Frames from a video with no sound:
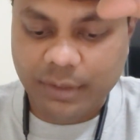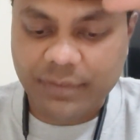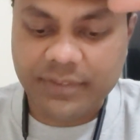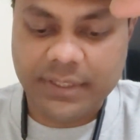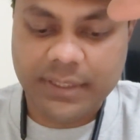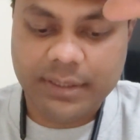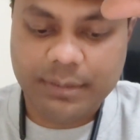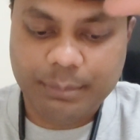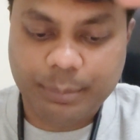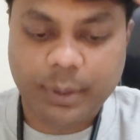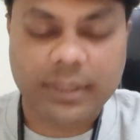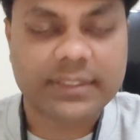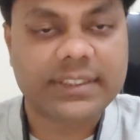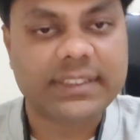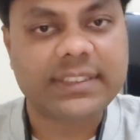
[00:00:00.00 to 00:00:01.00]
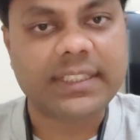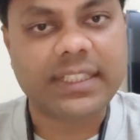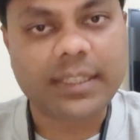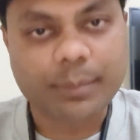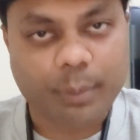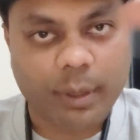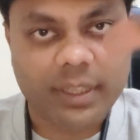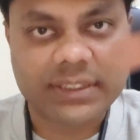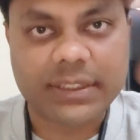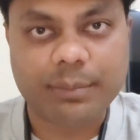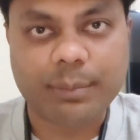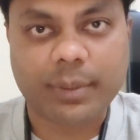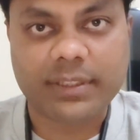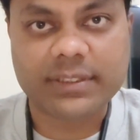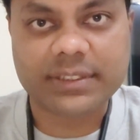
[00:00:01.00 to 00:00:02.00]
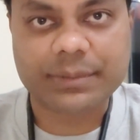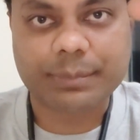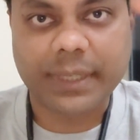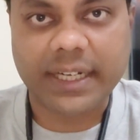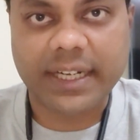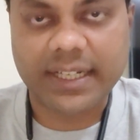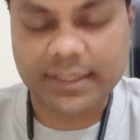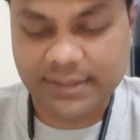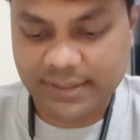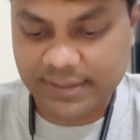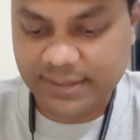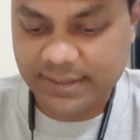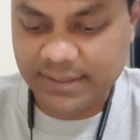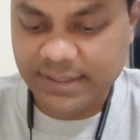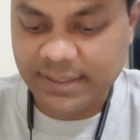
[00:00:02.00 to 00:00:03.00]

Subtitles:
of the process in the production process matrix.